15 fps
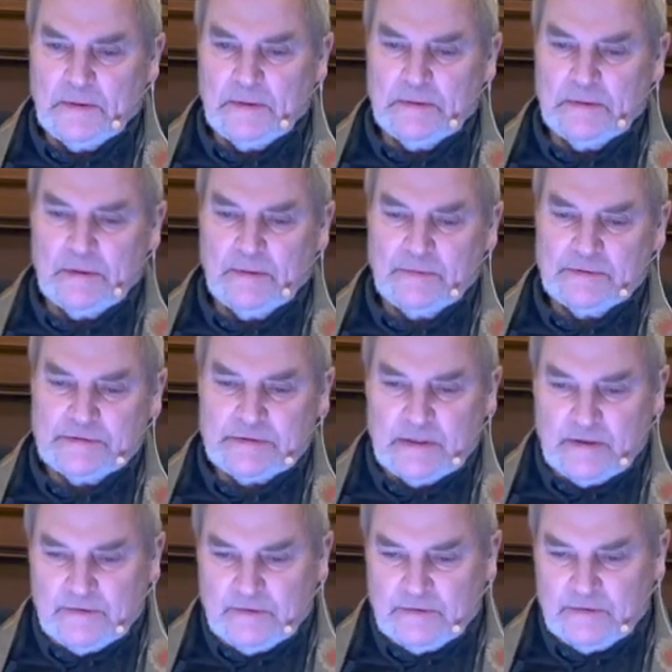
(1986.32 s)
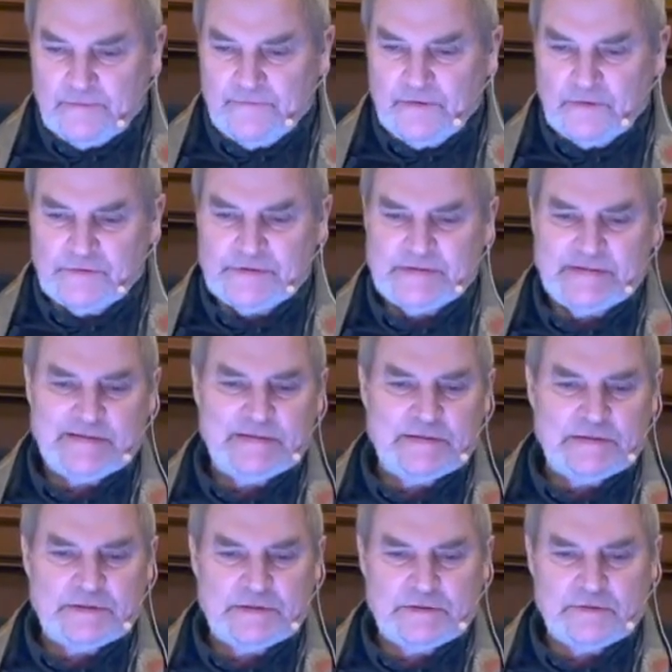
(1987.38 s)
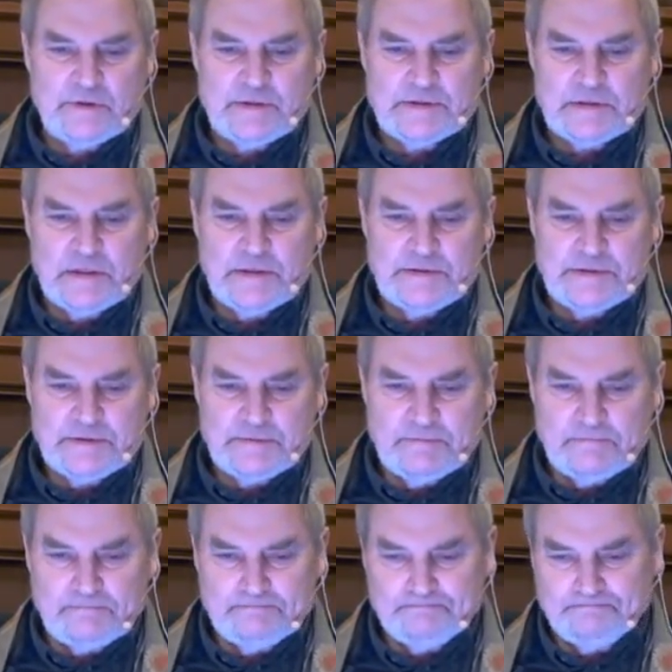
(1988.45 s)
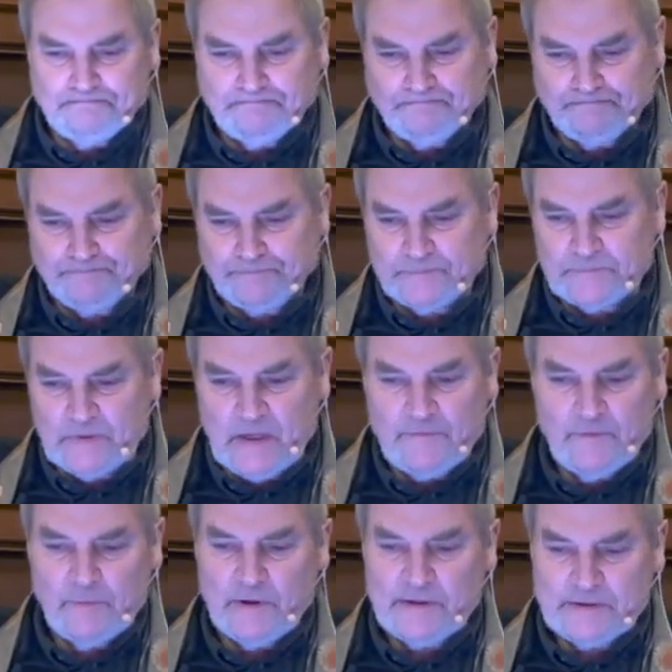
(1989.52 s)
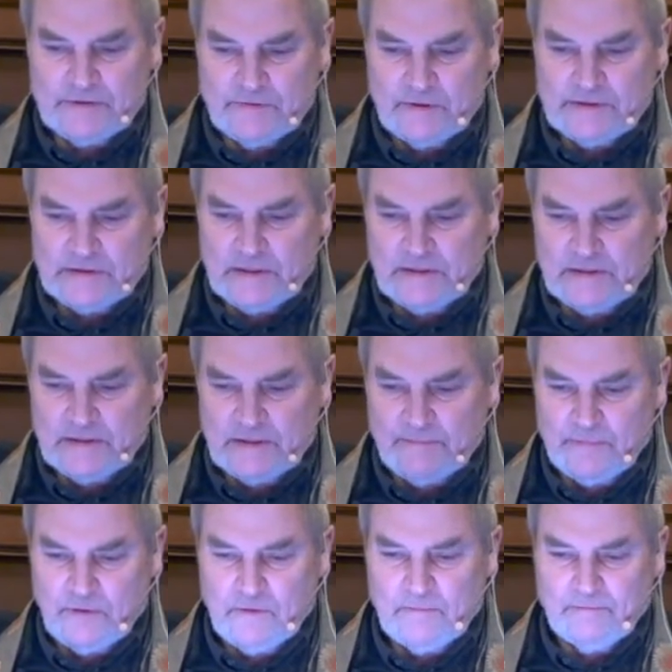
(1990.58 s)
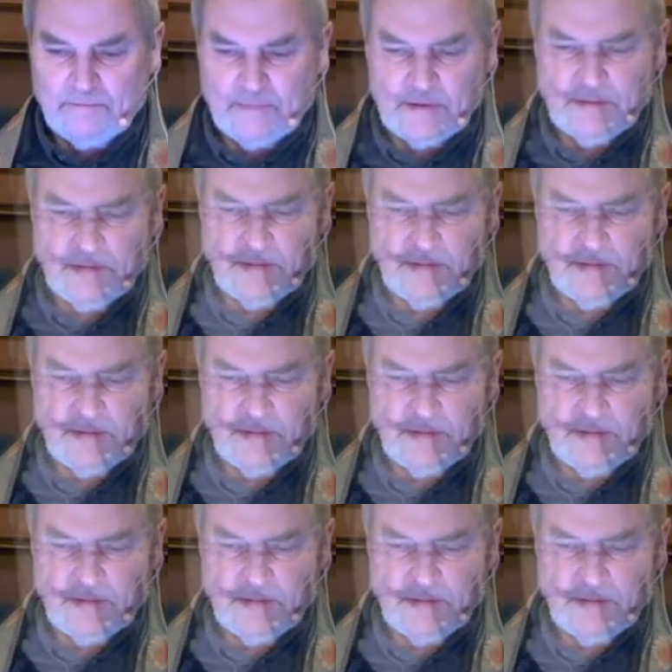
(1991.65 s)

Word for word: That was Felstina's translation. Everybody has translated that poem. But.